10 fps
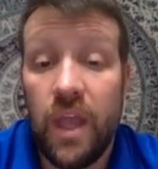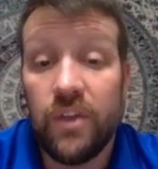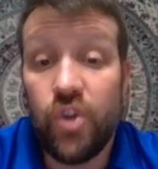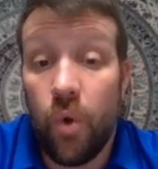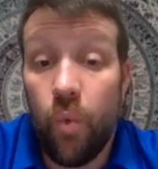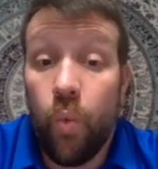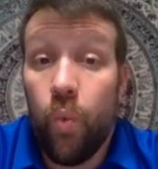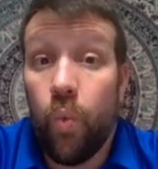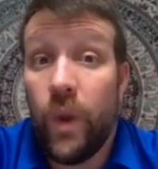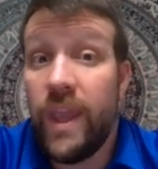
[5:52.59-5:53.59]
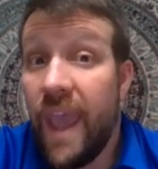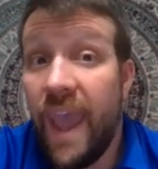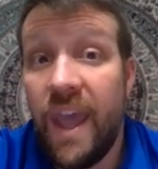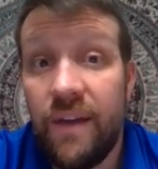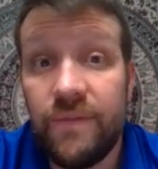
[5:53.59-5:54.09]
So we
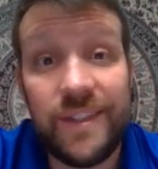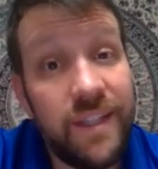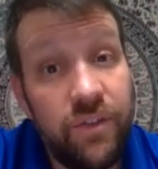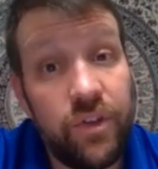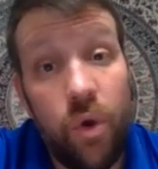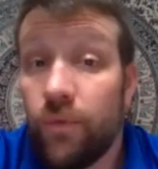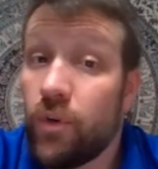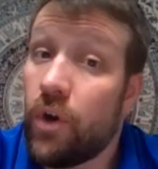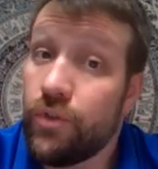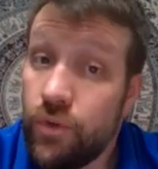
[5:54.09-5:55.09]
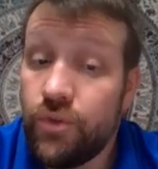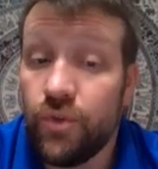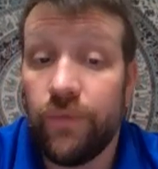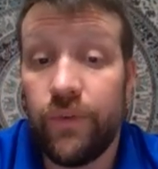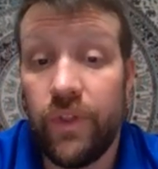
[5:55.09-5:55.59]
have still an overall
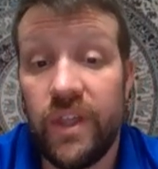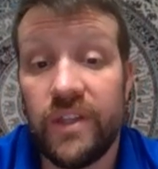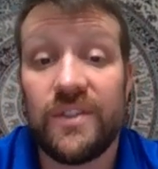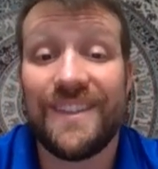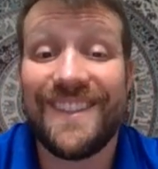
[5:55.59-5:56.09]
neutral for this